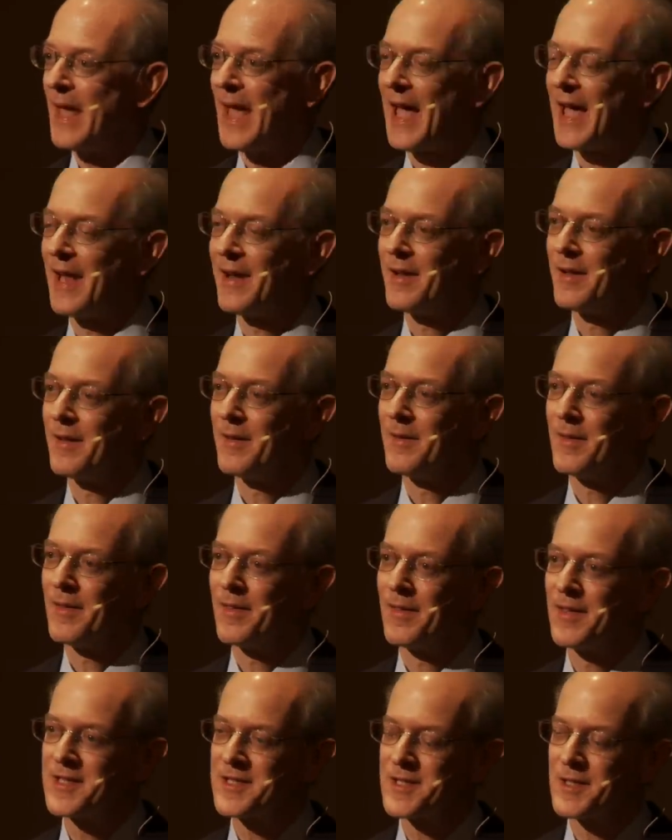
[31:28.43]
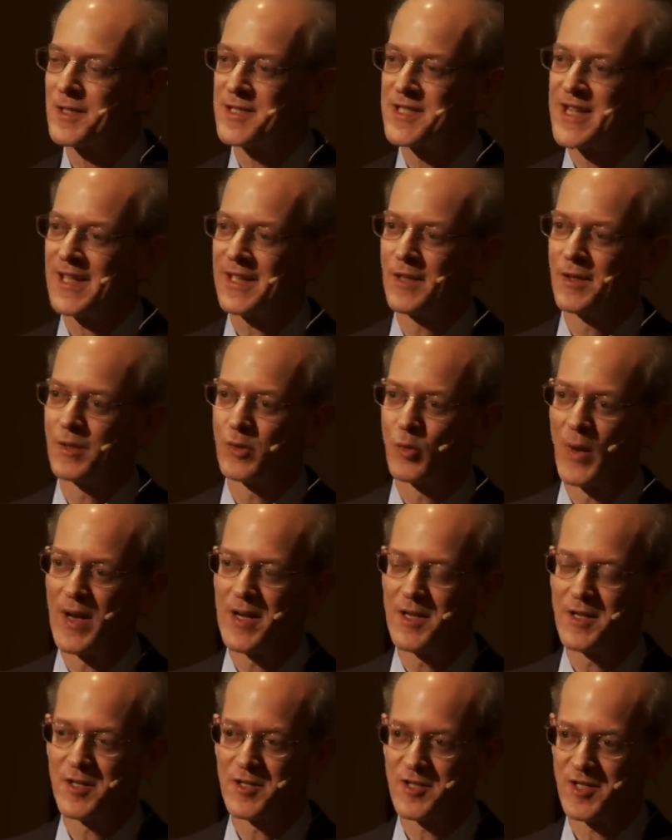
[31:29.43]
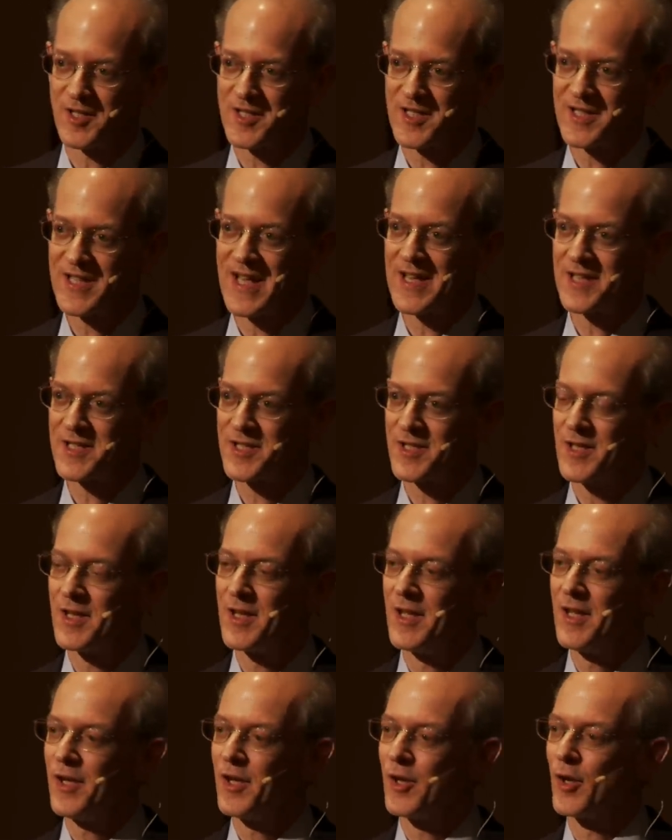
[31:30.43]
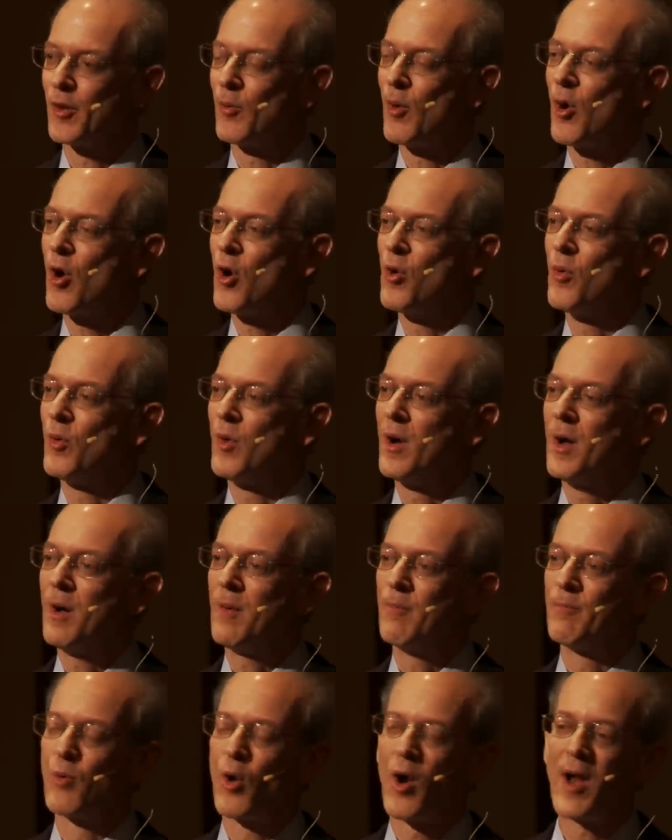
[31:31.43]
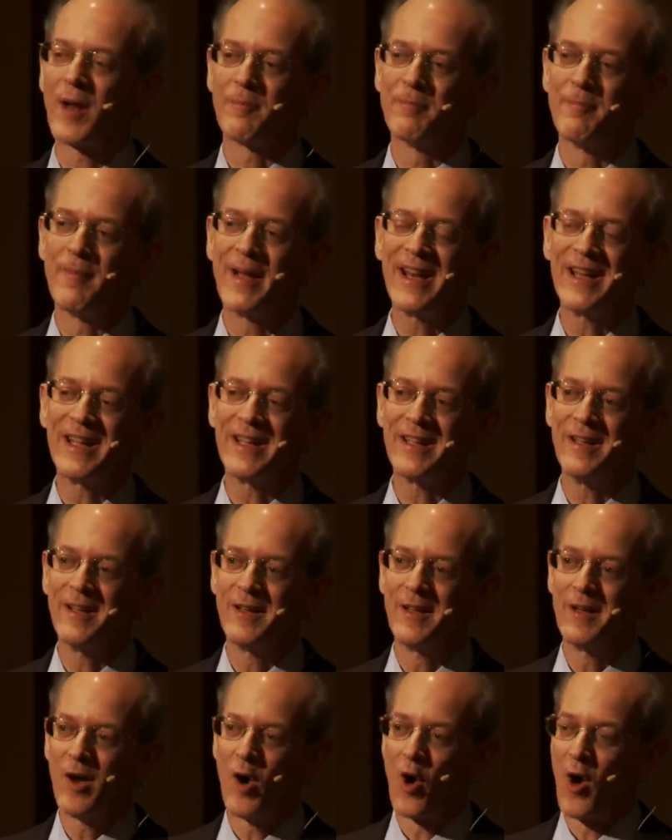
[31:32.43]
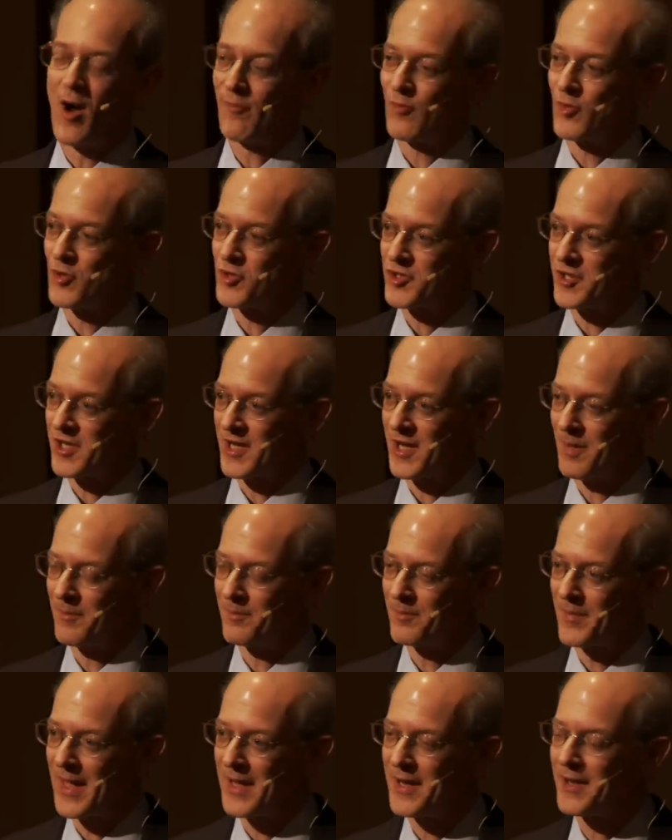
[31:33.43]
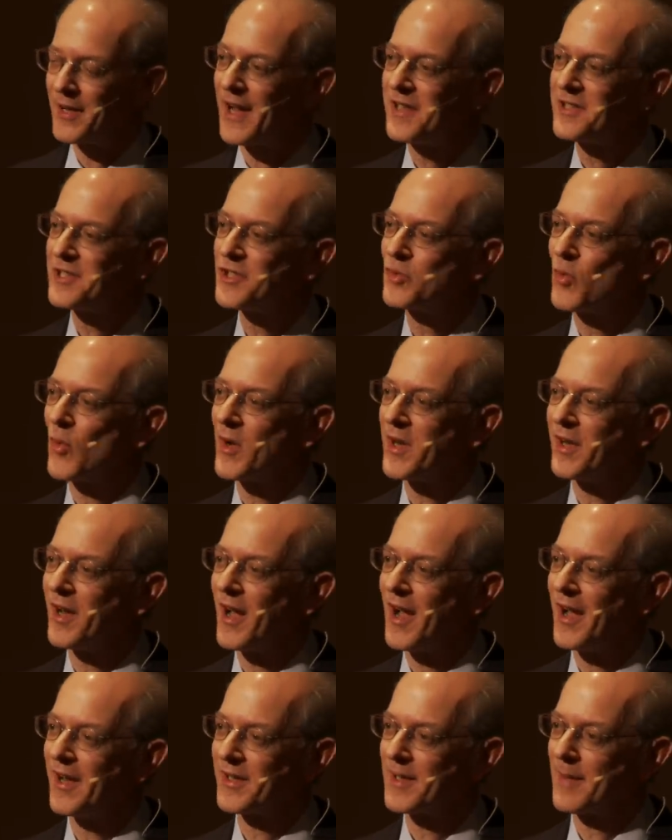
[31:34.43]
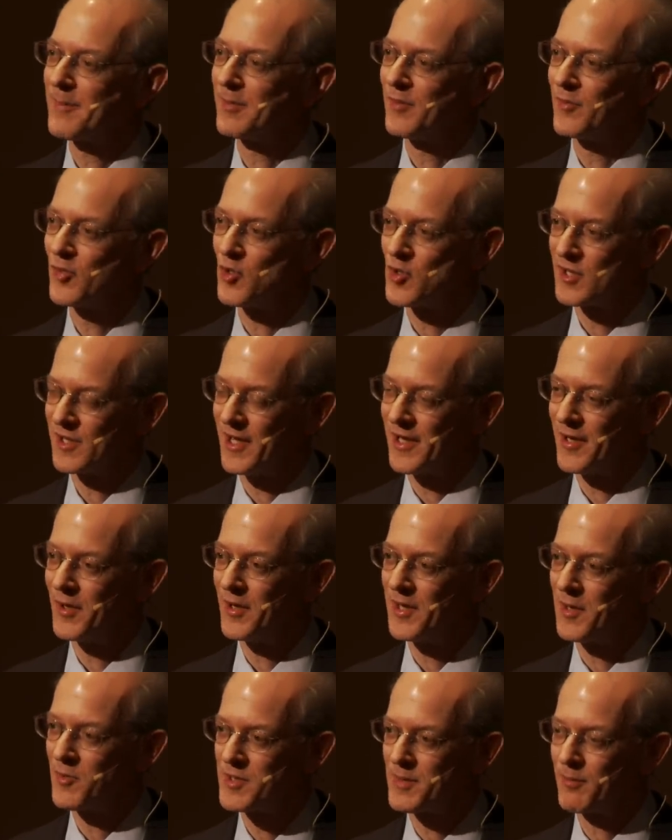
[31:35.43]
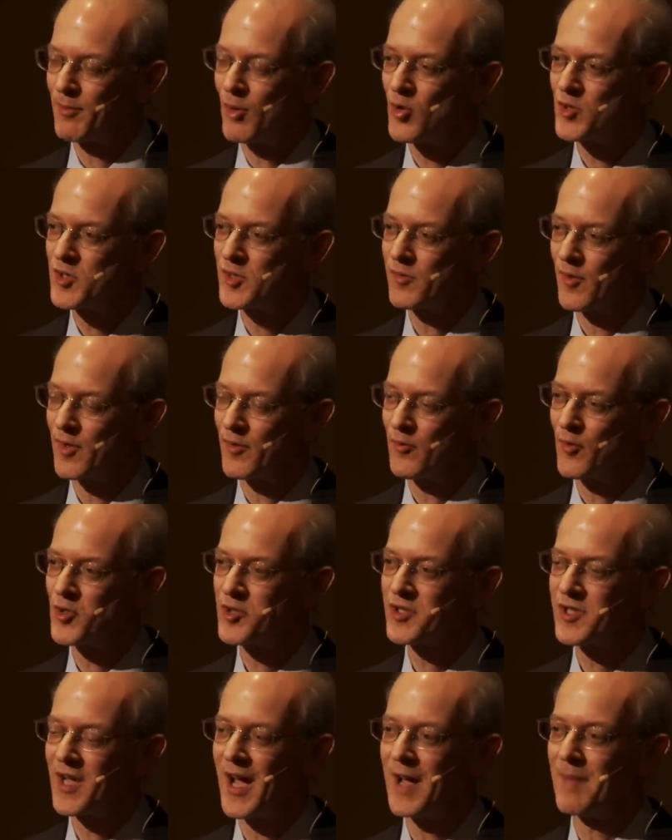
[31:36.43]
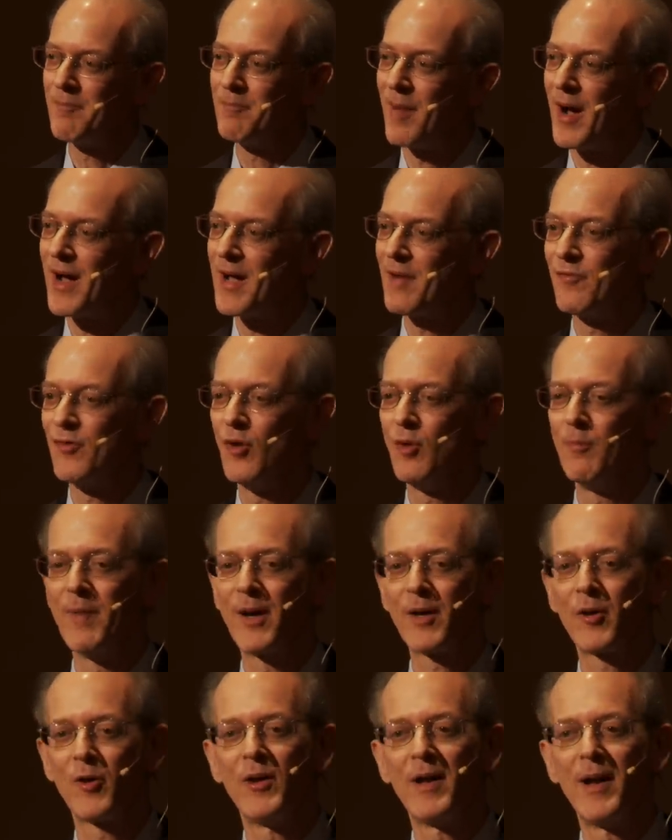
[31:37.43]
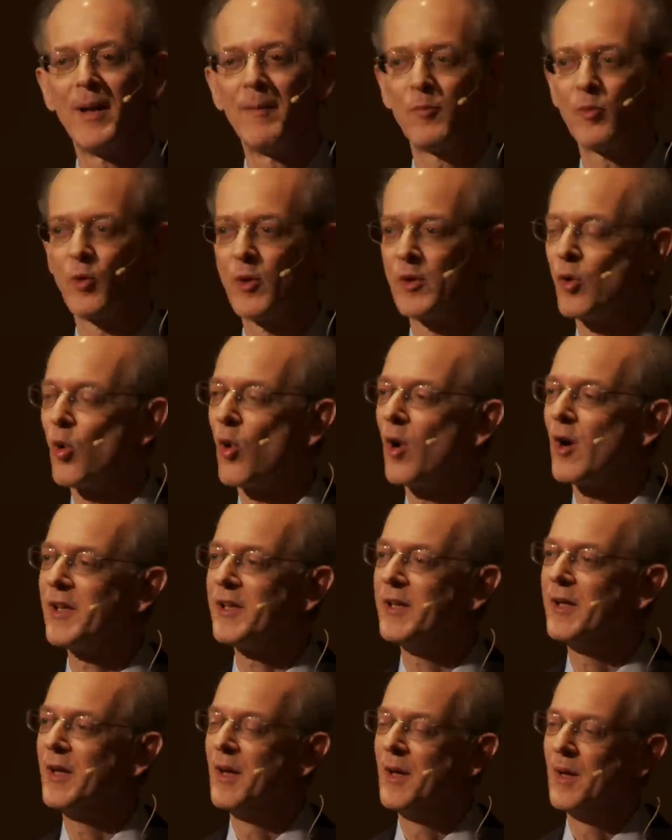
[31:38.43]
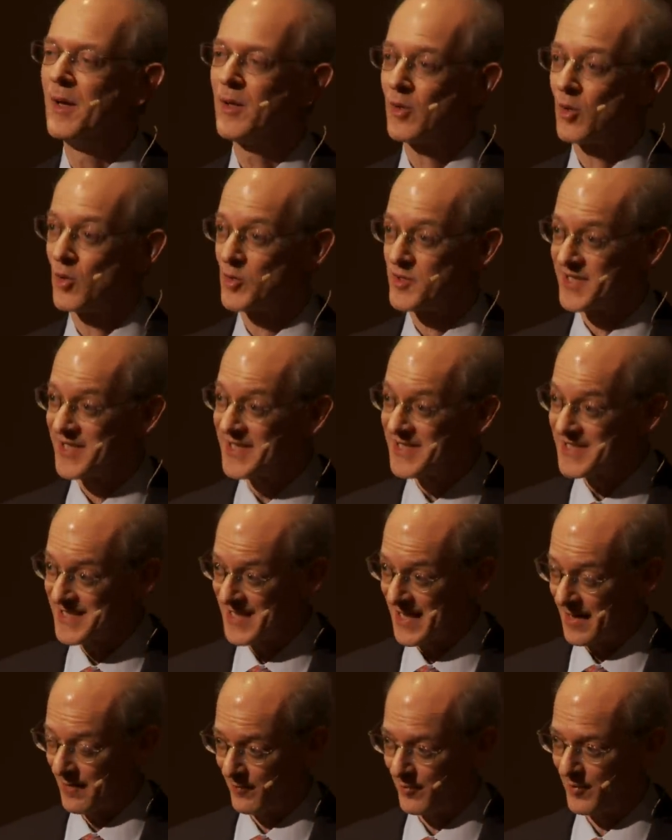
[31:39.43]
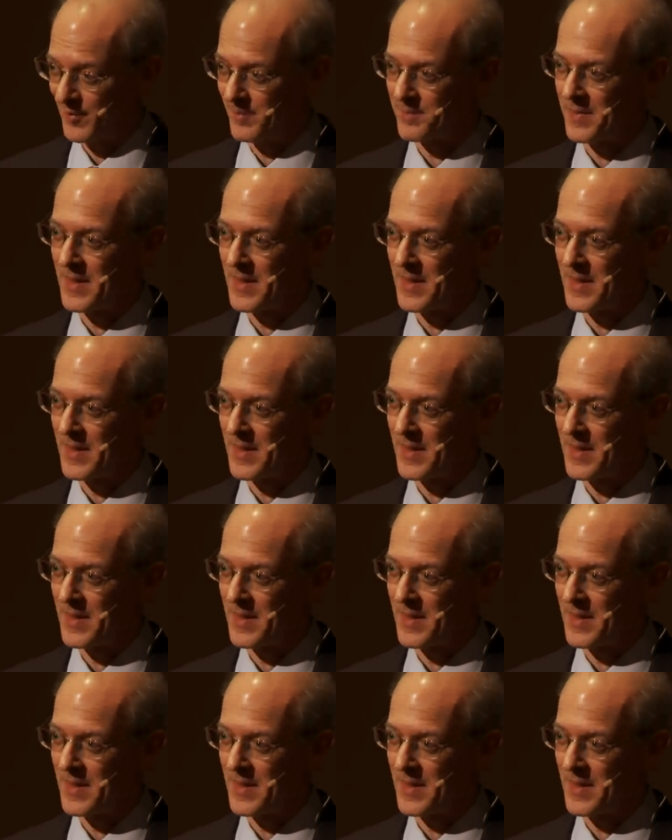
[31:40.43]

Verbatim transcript: And this second great success in a row brought many offers to him. And in 1929, a couple of years later, he was approached for the first time by a filmmaker named Grigory Kozintsev,